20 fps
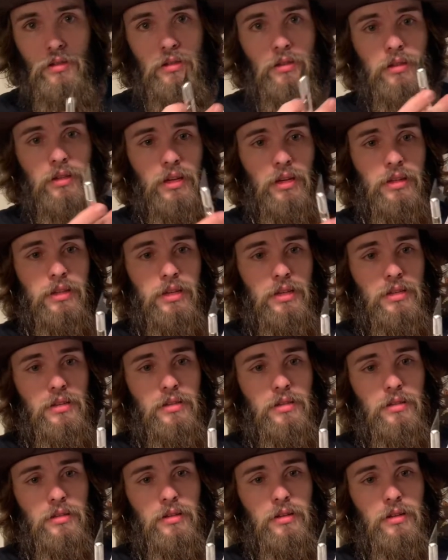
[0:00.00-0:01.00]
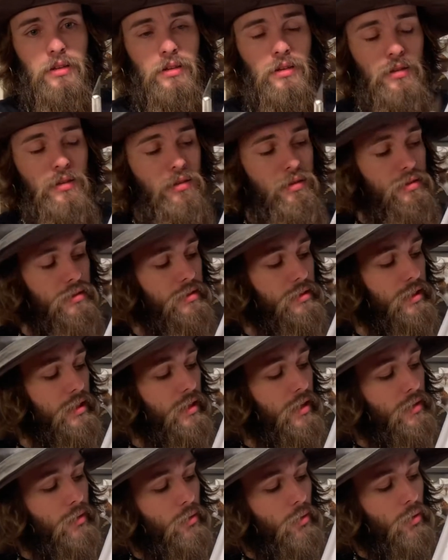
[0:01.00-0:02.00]
like this to
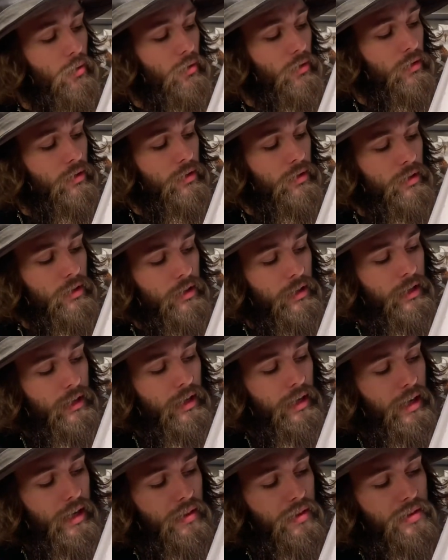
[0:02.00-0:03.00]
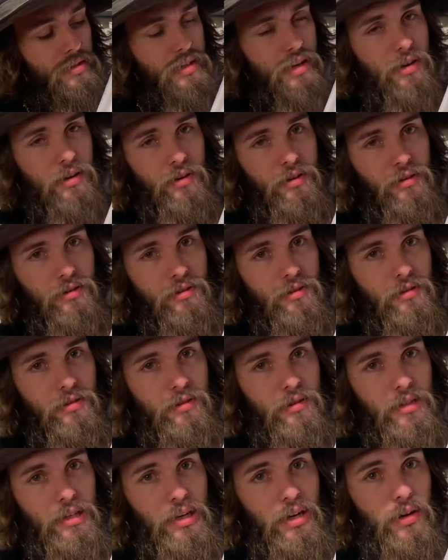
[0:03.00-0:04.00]
cut a hole in the center.
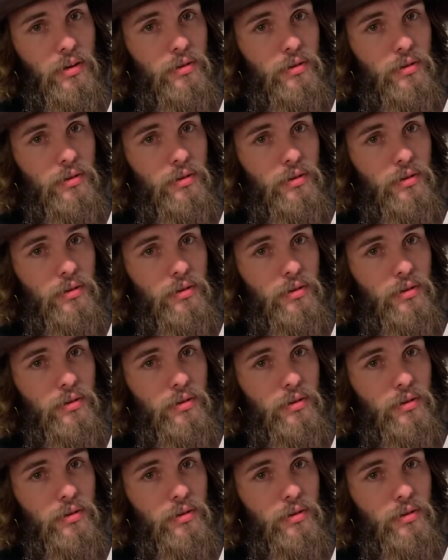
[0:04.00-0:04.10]
It